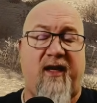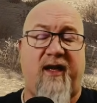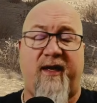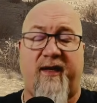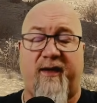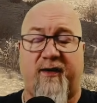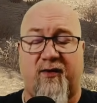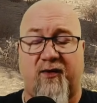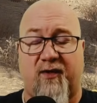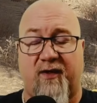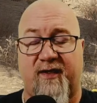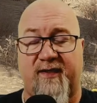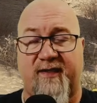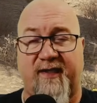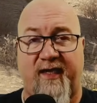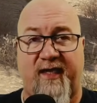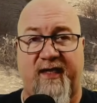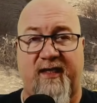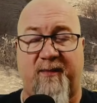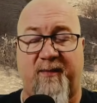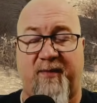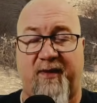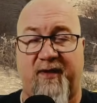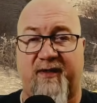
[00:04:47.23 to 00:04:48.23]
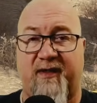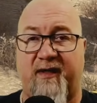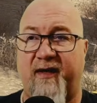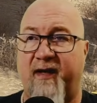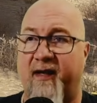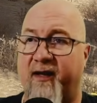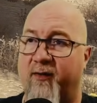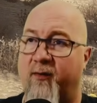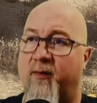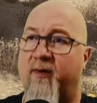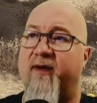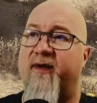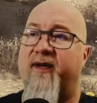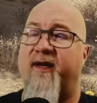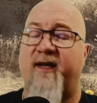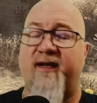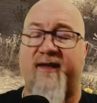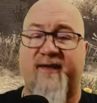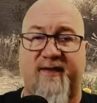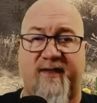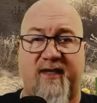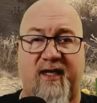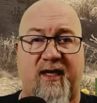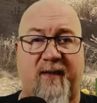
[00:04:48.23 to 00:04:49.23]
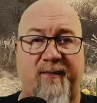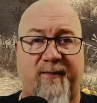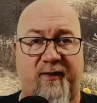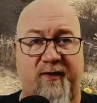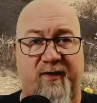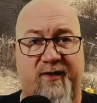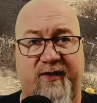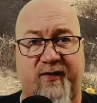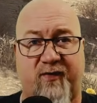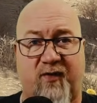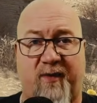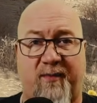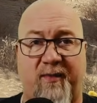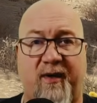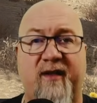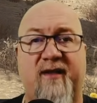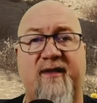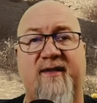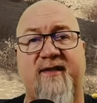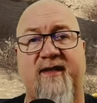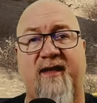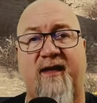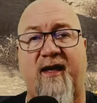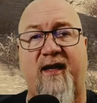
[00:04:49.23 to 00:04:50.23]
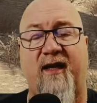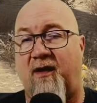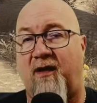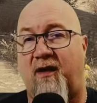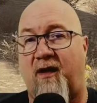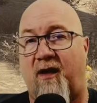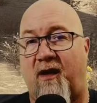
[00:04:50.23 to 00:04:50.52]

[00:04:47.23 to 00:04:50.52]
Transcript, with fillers: And of course I had to build another one and set up those three buttons again.